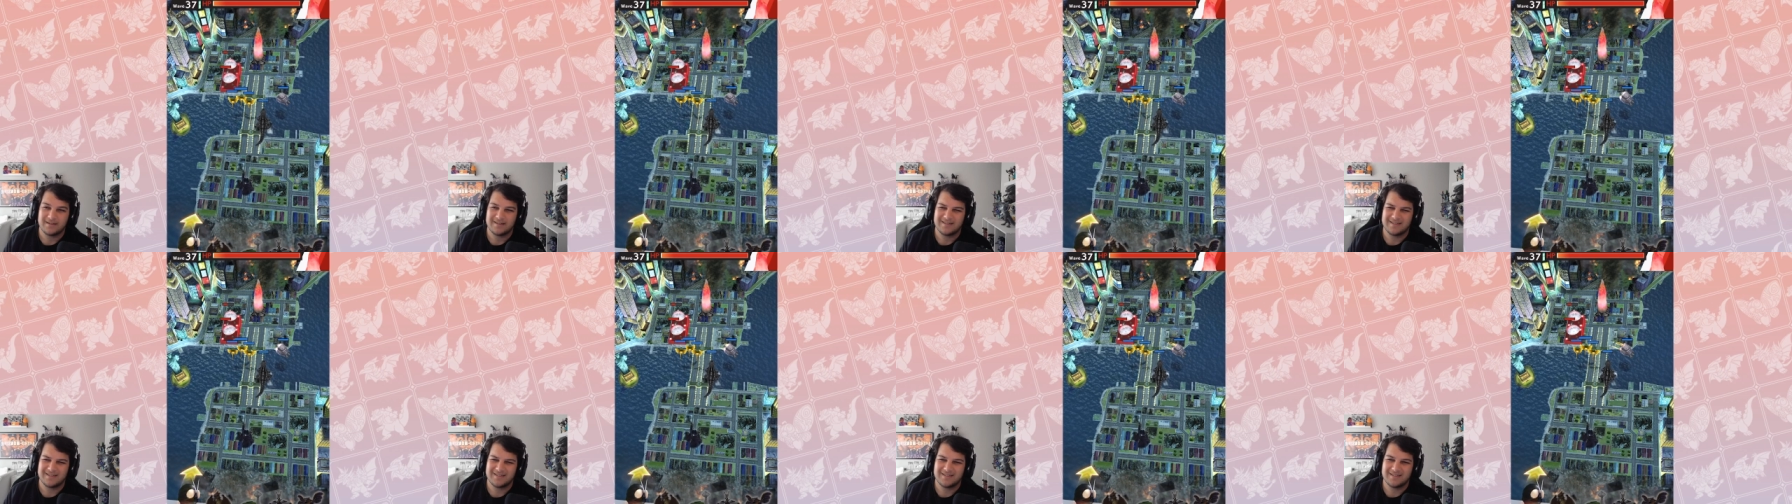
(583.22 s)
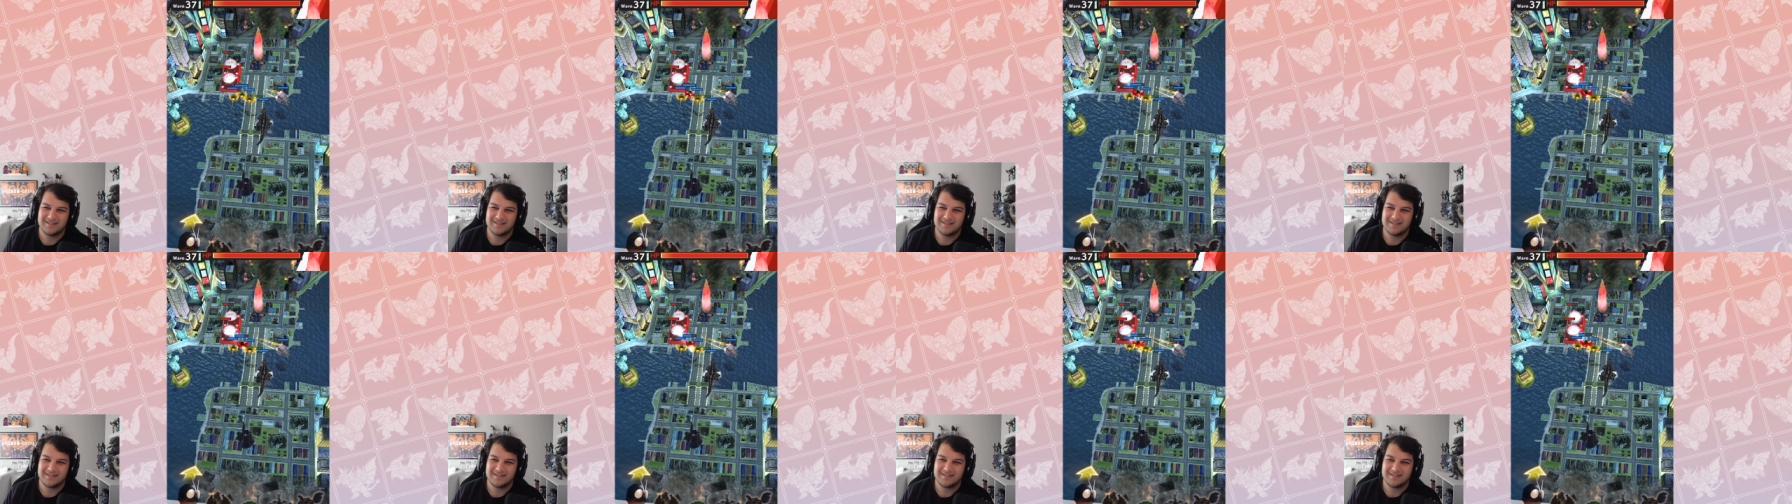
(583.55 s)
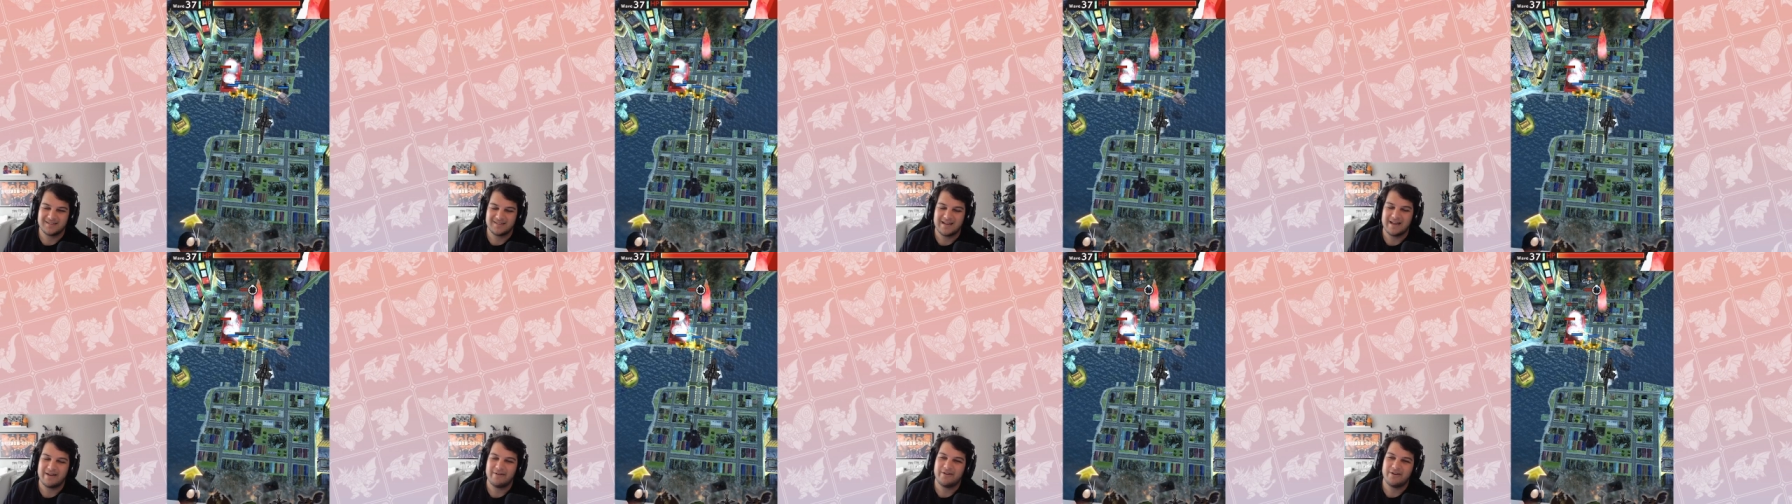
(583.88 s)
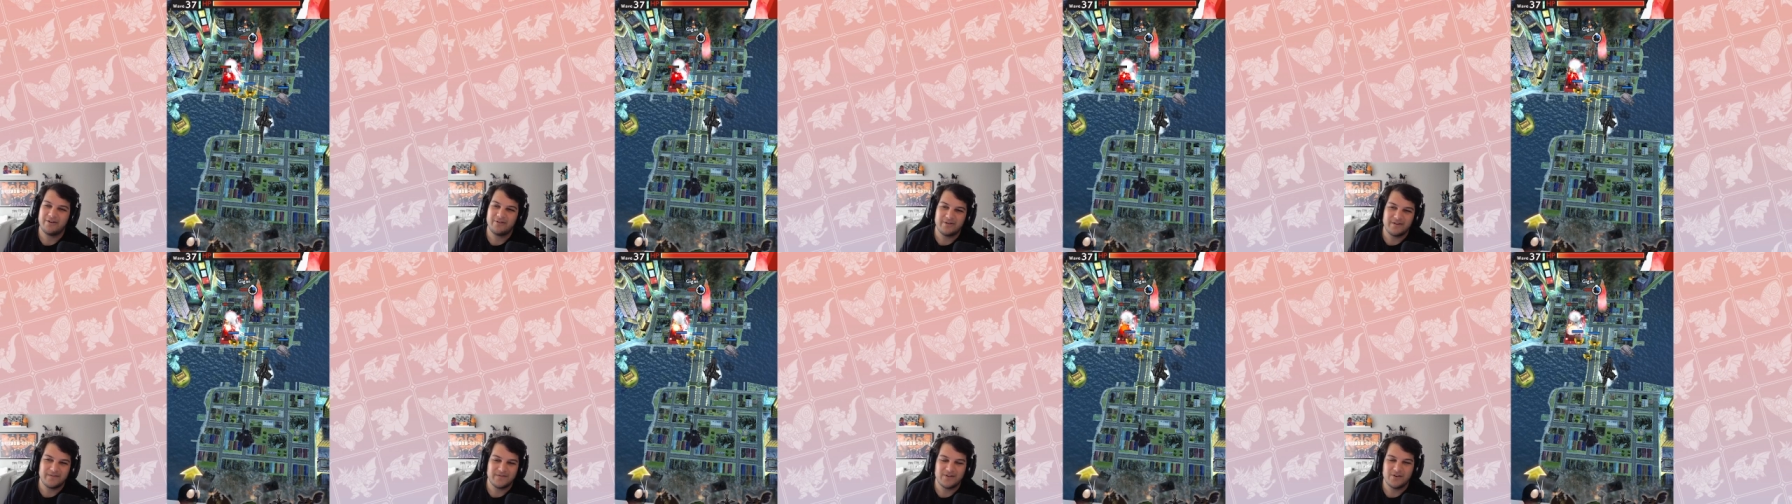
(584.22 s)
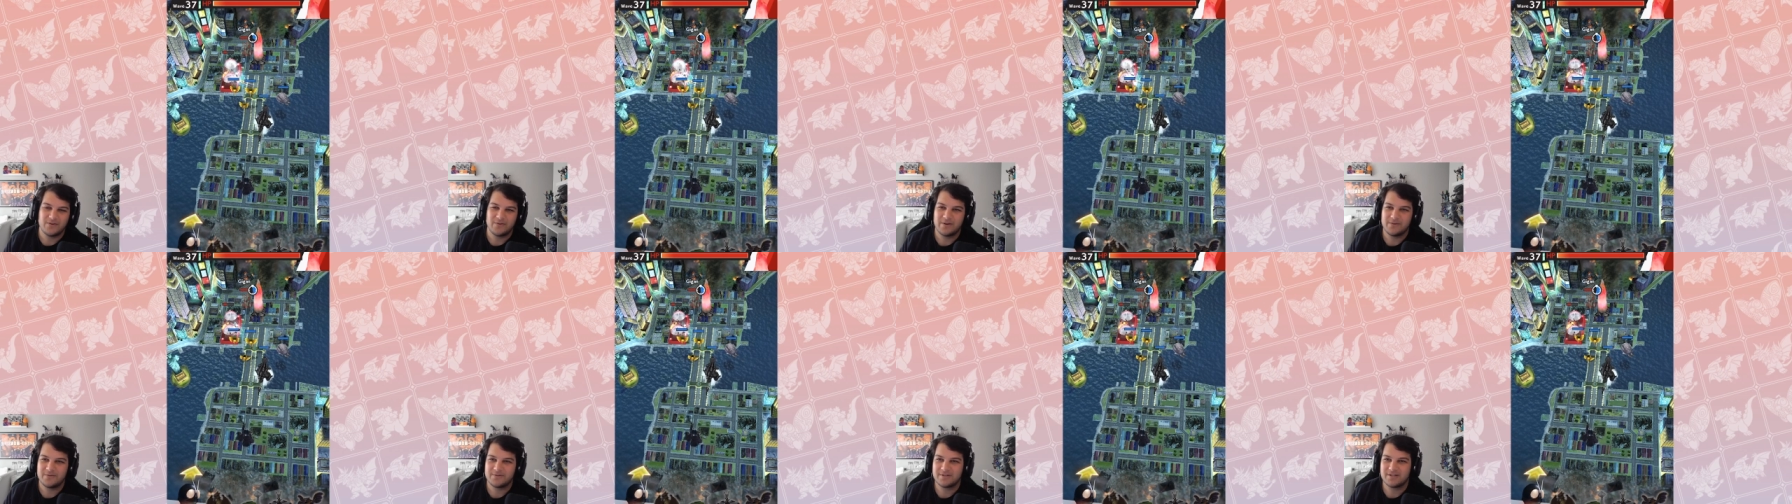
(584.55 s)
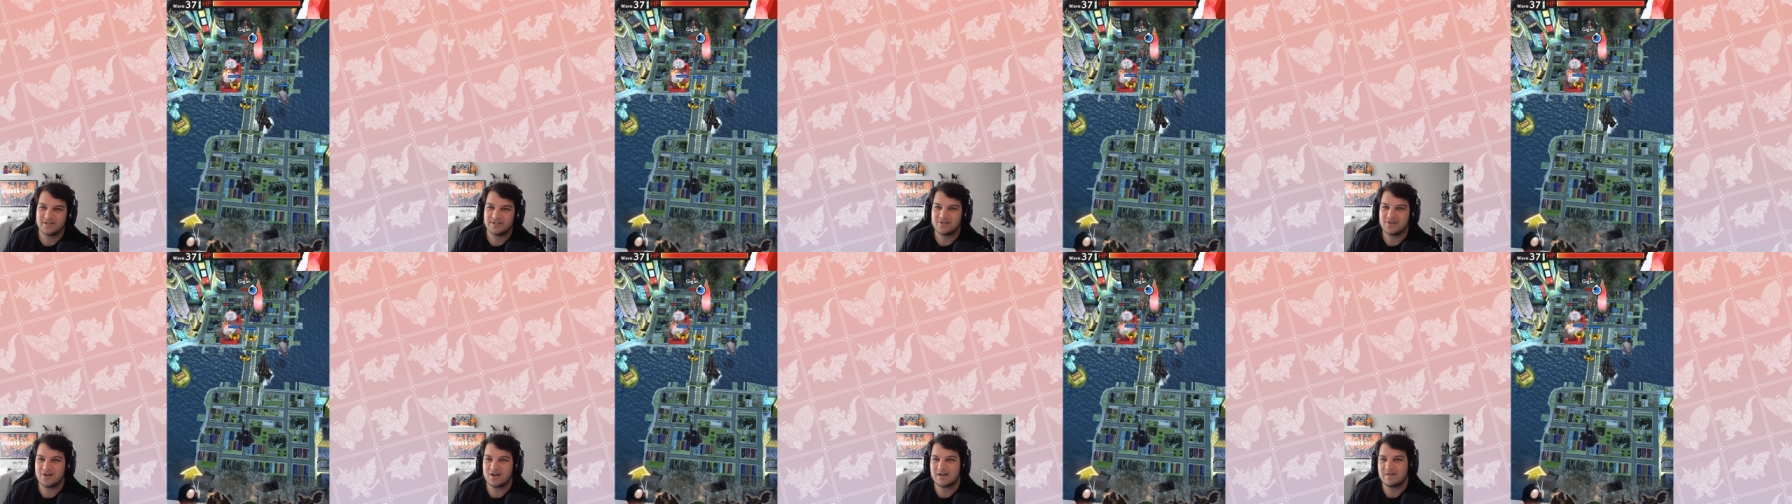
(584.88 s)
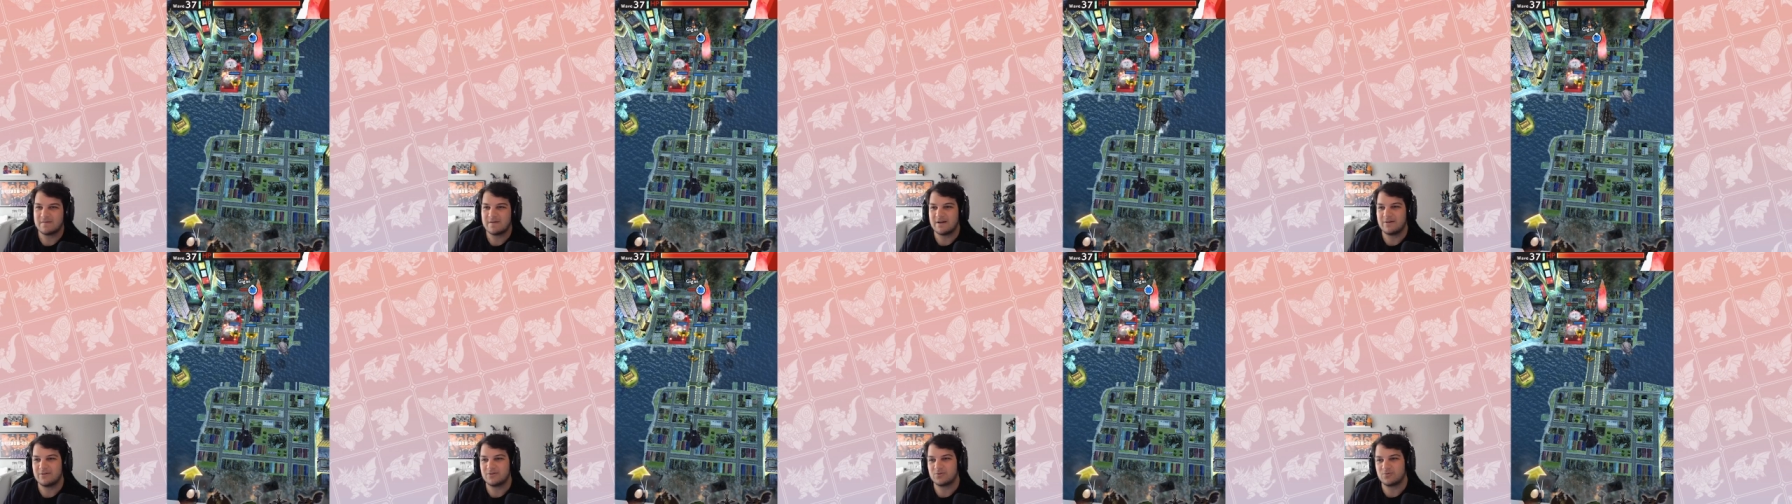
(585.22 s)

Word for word: Uh, now I don't even know what I was going to talk about.